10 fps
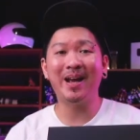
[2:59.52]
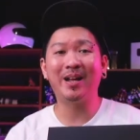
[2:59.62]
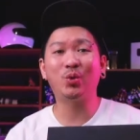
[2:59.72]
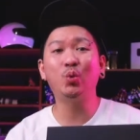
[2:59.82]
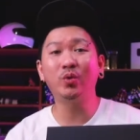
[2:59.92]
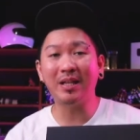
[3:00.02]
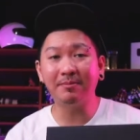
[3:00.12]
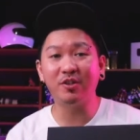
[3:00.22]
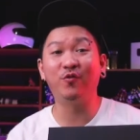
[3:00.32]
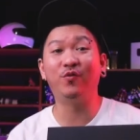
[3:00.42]
there are two
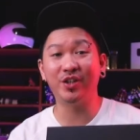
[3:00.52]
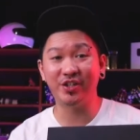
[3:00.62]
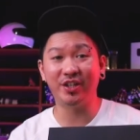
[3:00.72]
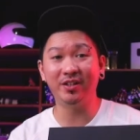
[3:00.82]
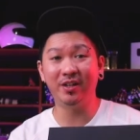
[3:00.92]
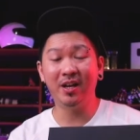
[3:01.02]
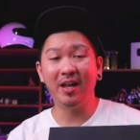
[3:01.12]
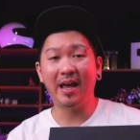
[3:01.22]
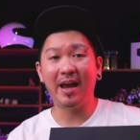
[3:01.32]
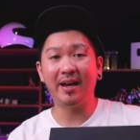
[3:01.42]
types of version,
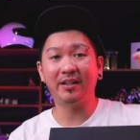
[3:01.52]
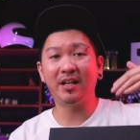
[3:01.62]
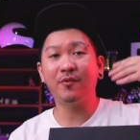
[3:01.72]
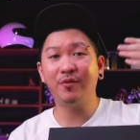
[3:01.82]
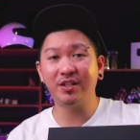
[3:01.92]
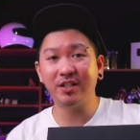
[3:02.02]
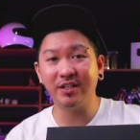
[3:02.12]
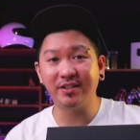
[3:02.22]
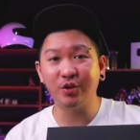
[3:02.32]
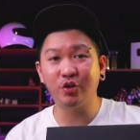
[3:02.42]
and another version
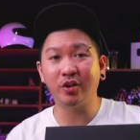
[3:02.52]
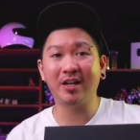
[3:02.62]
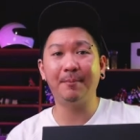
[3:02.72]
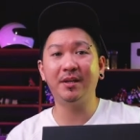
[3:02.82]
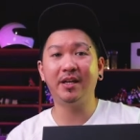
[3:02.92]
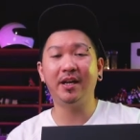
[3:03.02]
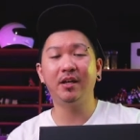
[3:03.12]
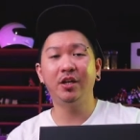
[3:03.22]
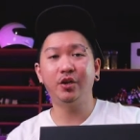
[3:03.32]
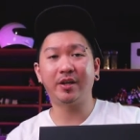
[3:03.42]
is still not coming yet.
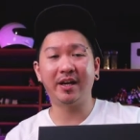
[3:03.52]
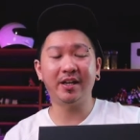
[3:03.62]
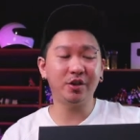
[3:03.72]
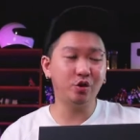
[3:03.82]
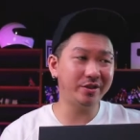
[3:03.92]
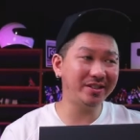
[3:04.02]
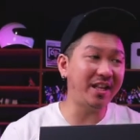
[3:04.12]
You can either choose